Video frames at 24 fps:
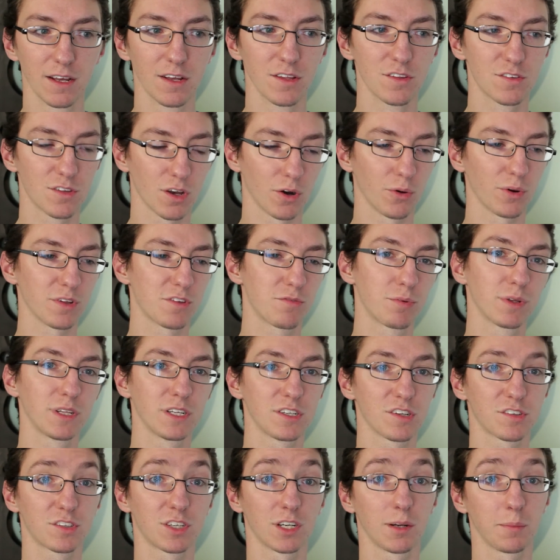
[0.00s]
So it's really
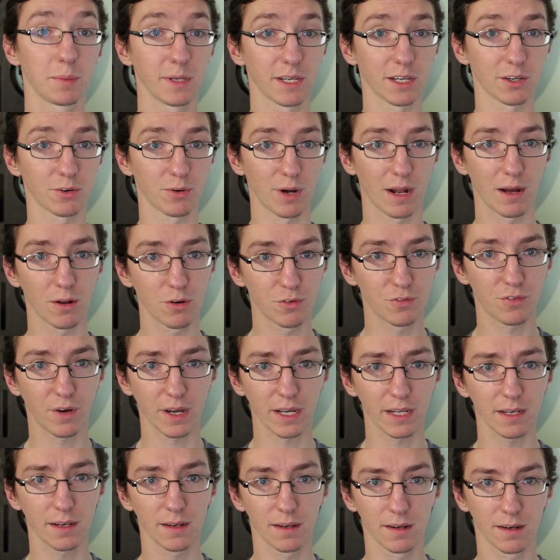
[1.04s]
just going to be a ground
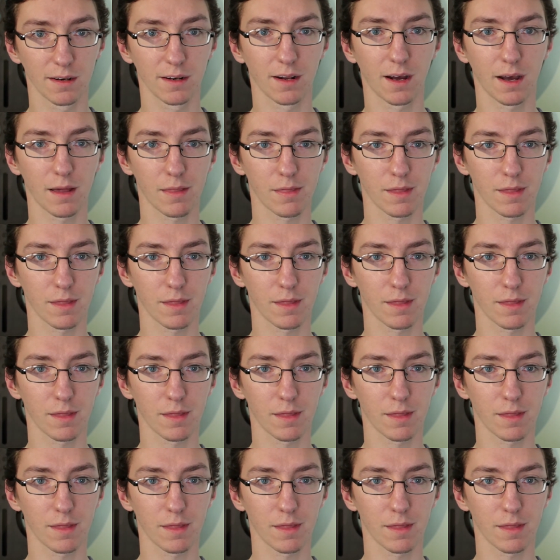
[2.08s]
fight, I